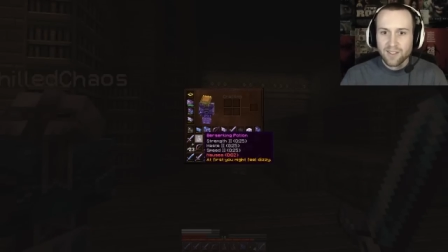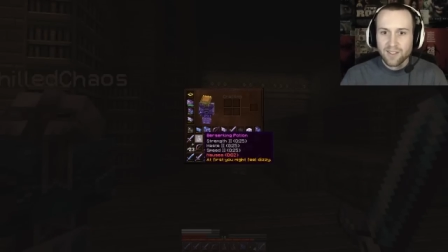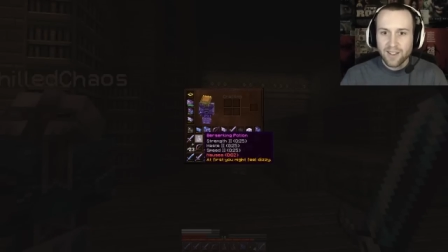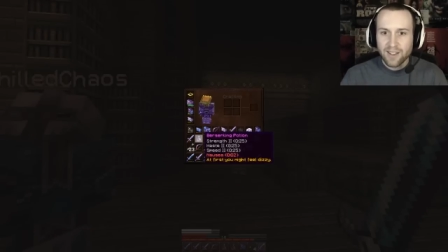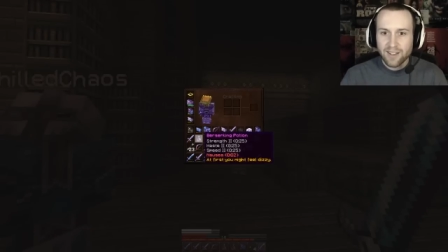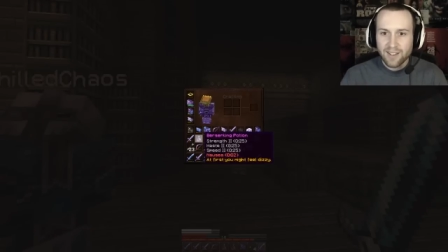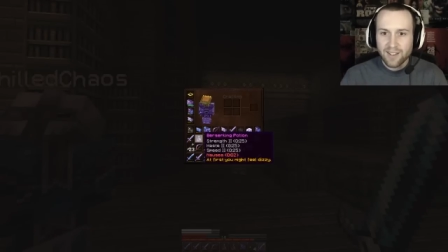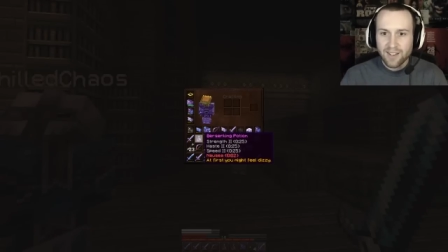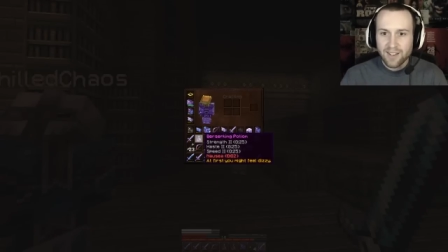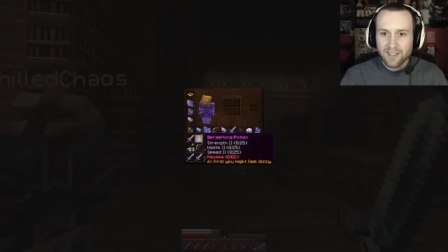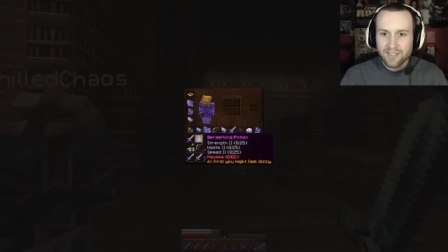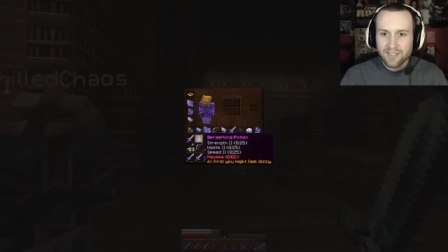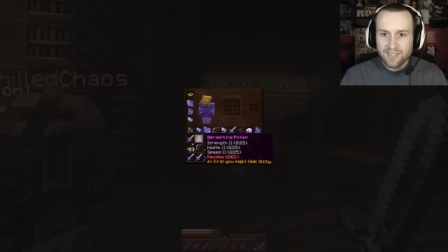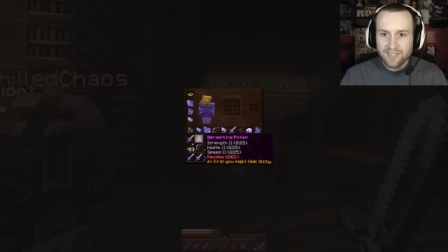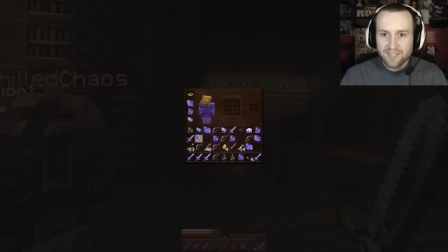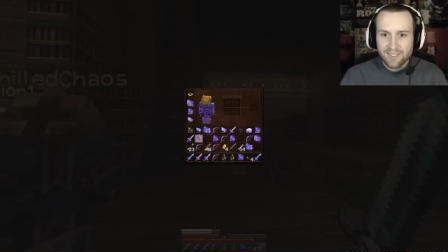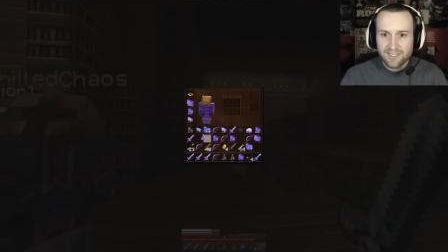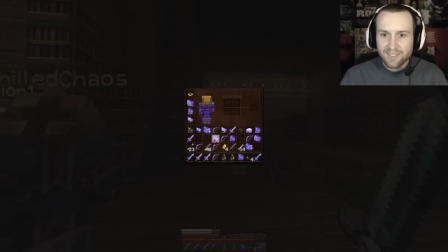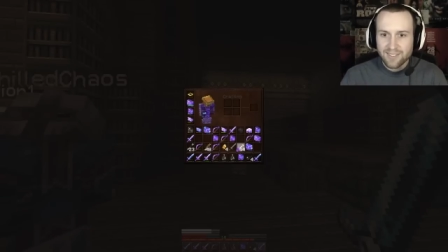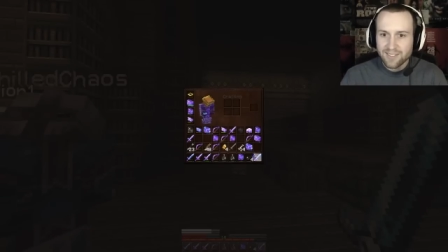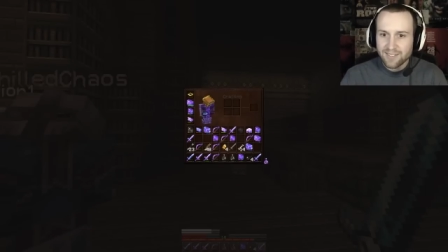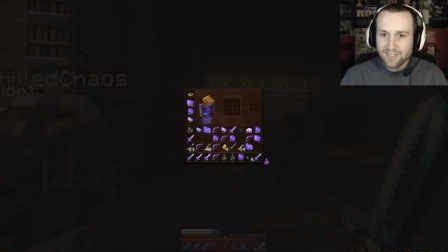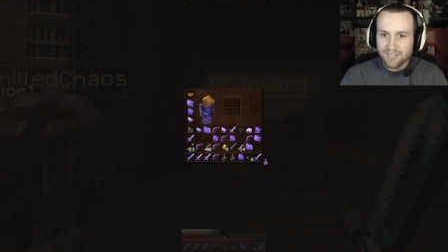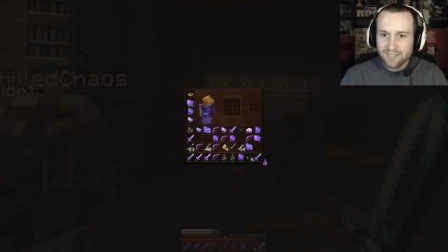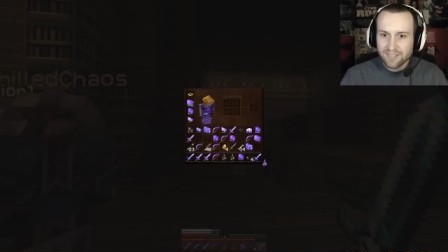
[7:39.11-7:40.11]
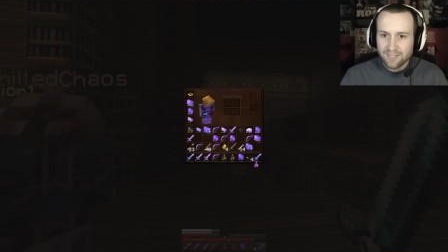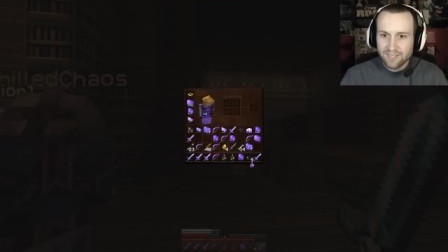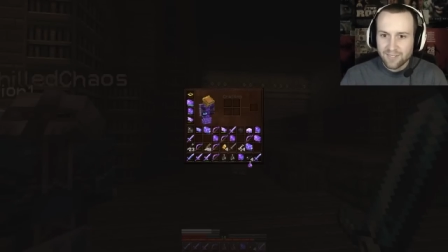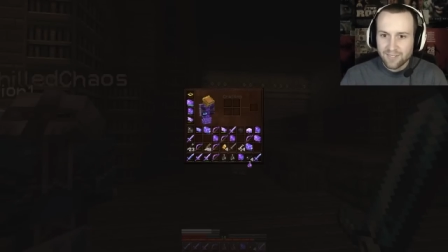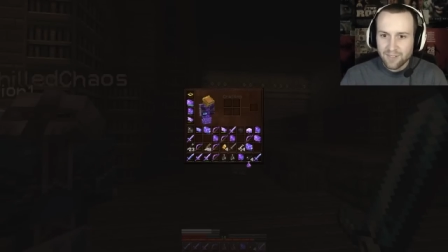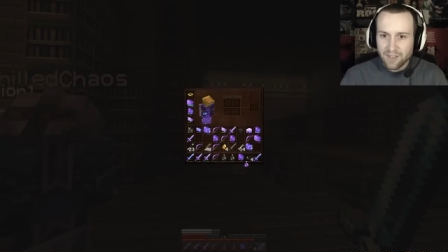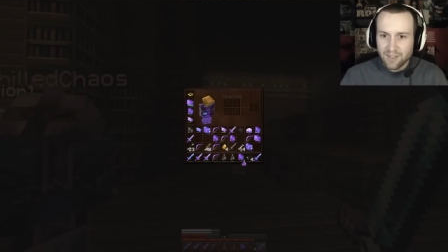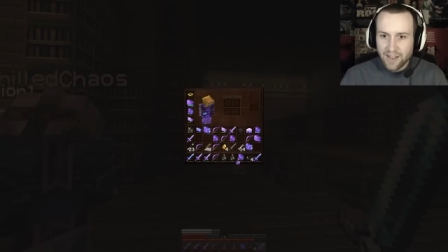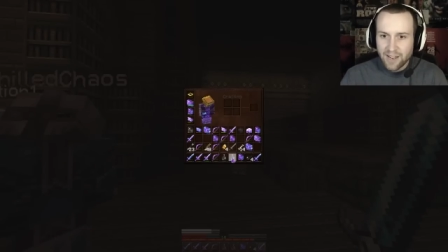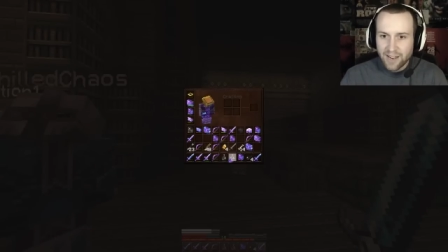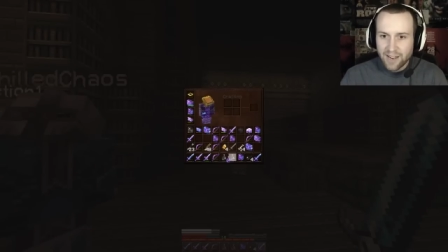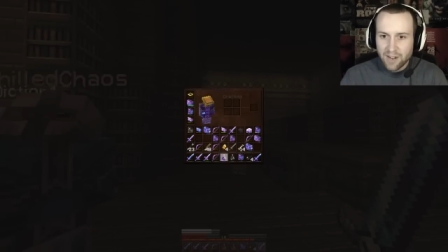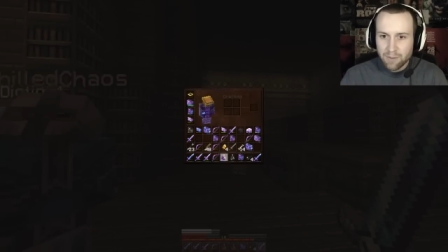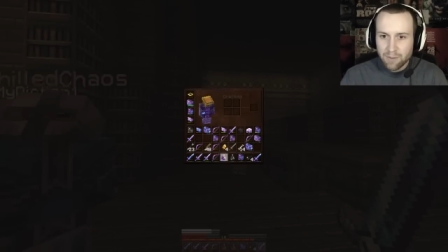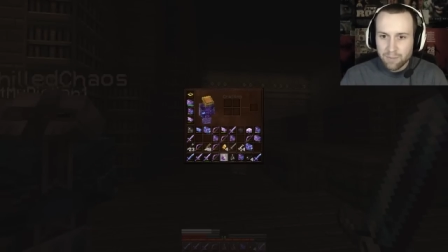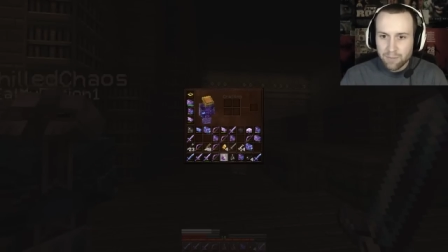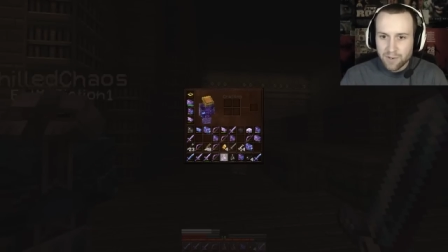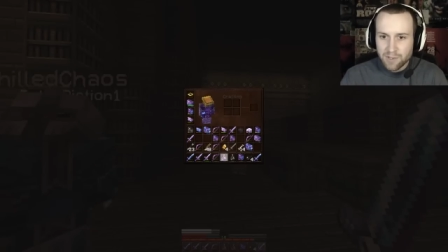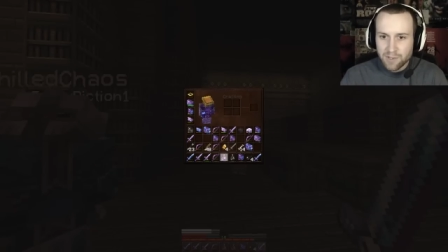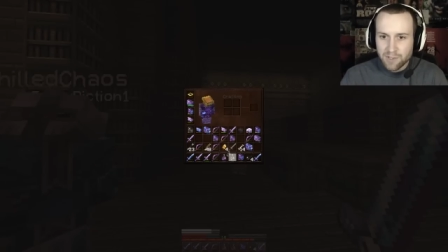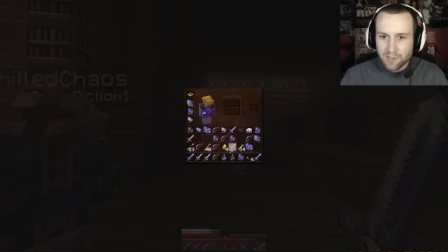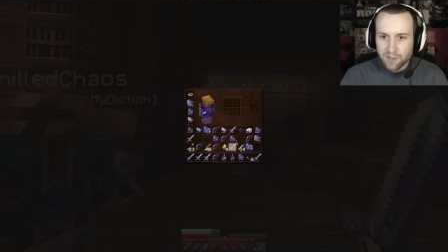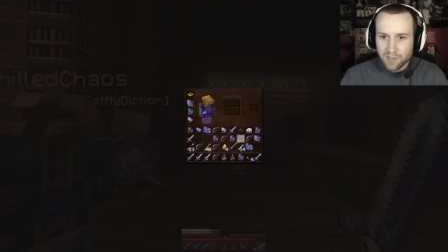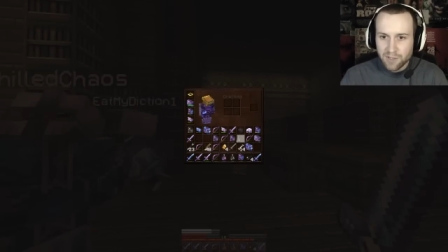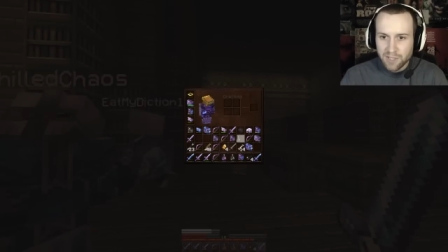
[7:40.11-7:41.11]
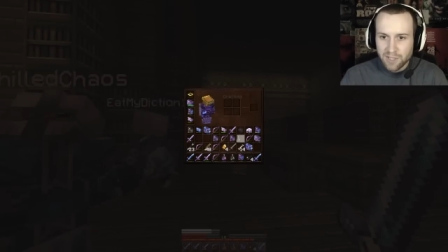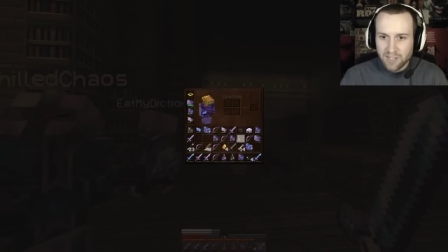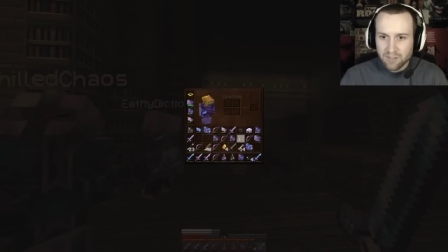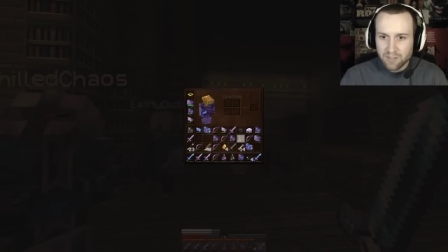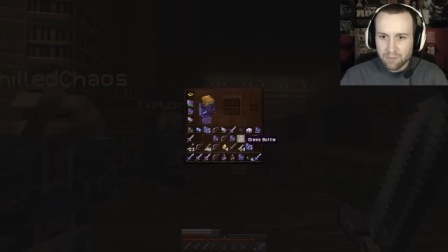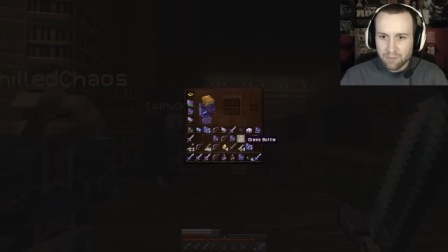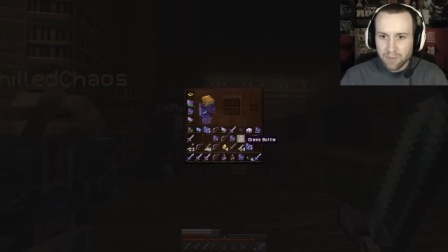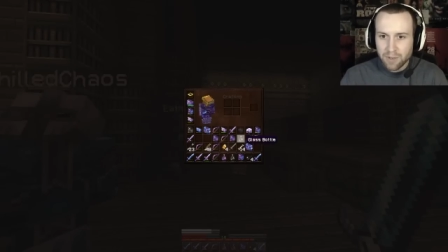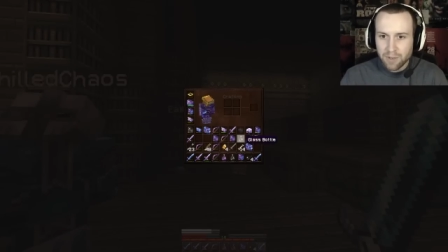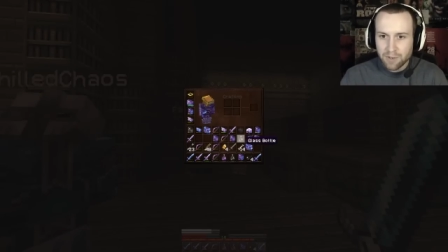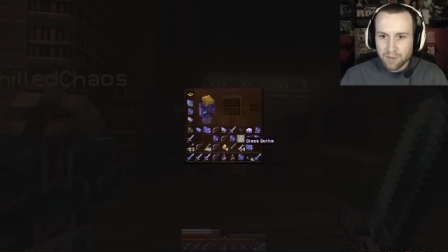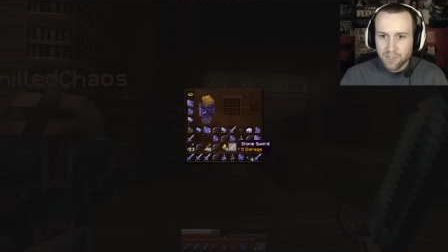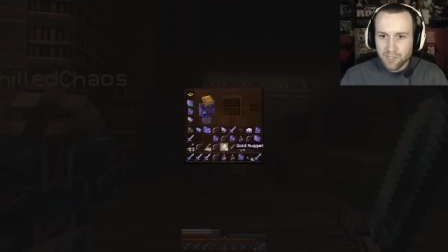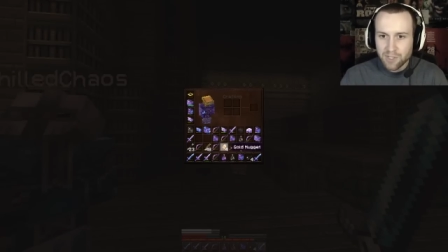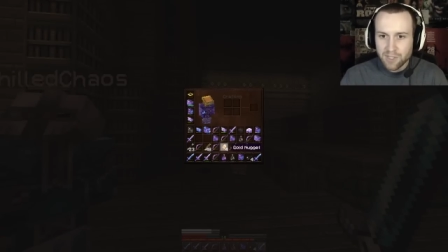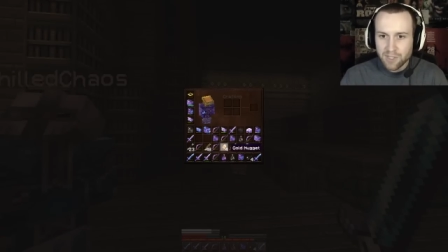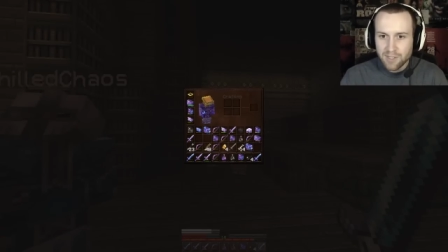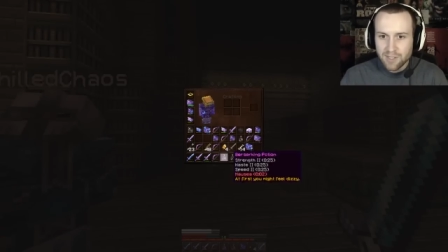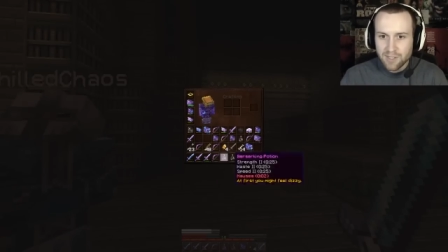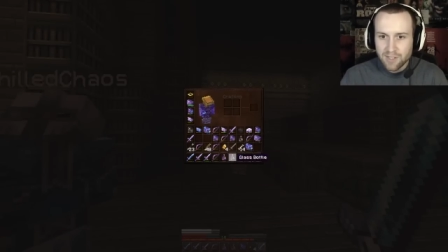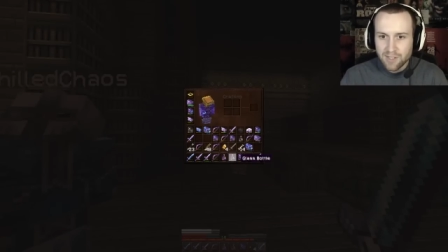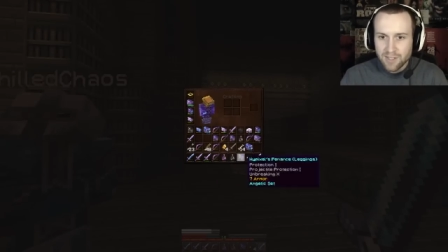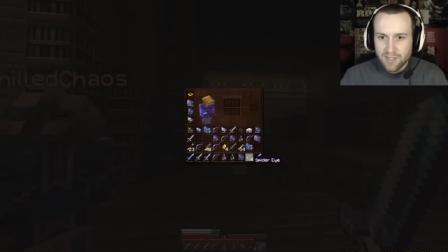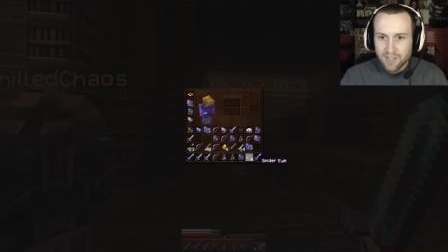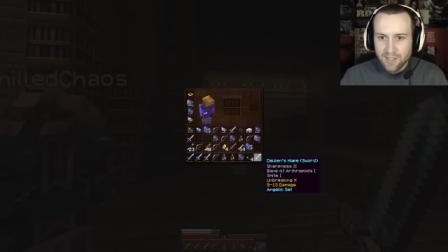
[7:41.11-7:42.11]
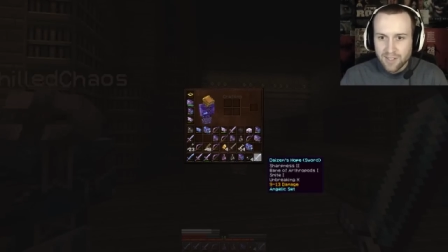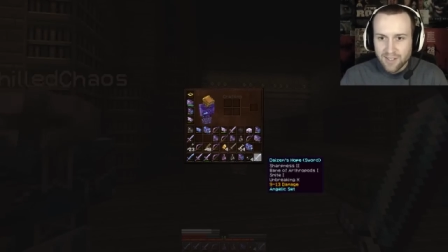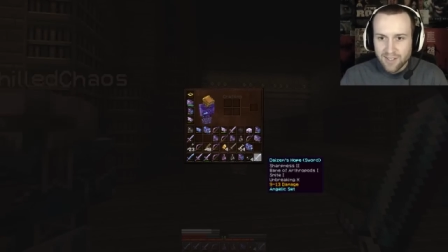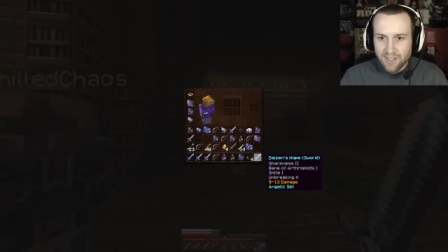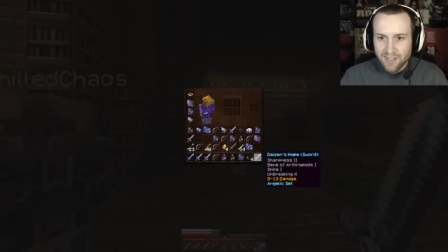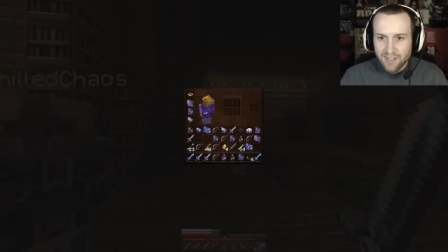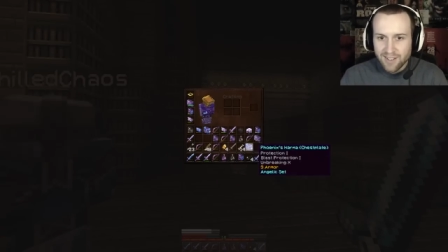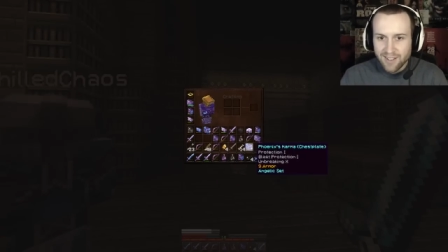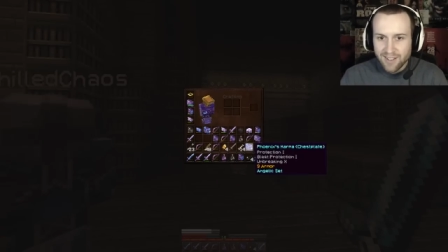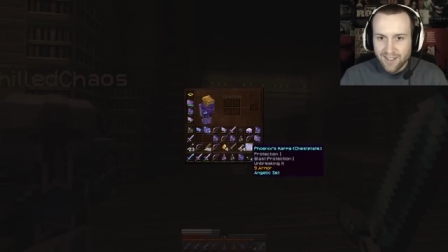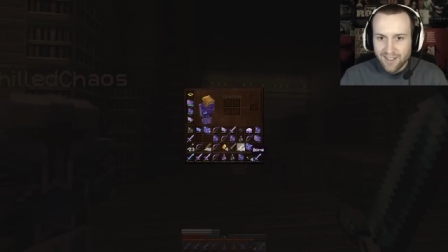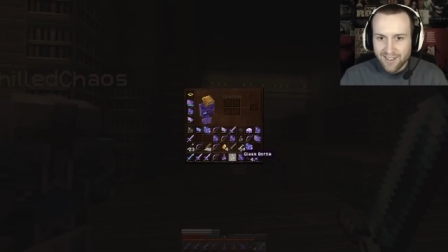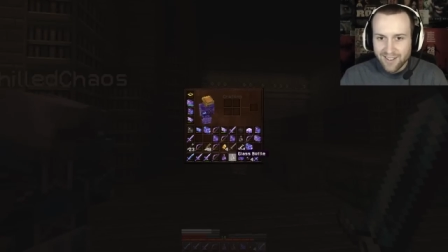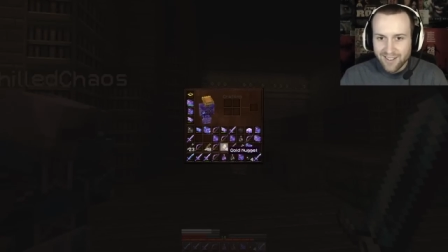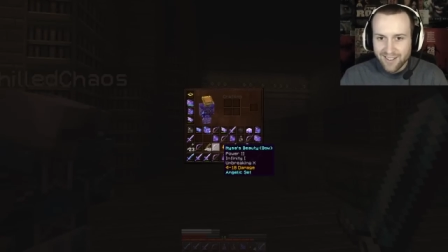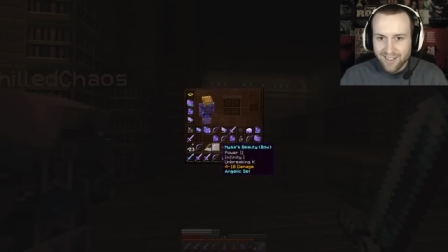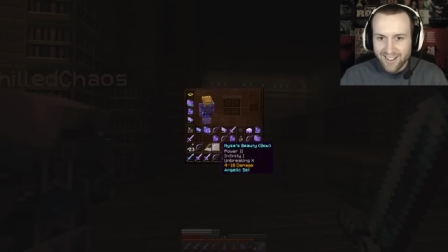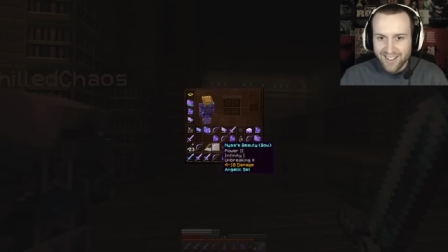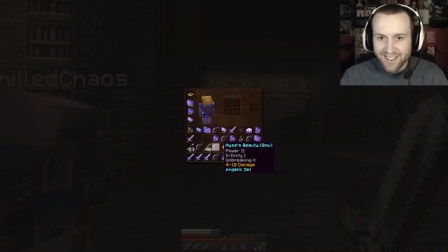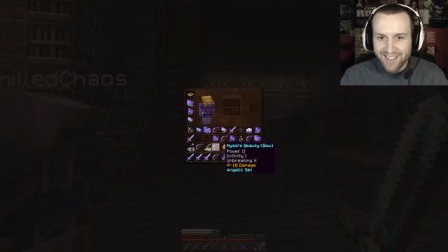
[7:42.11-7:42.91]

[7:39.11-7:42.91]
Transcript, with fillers: I guess. uh, I got a berserking potion. I know.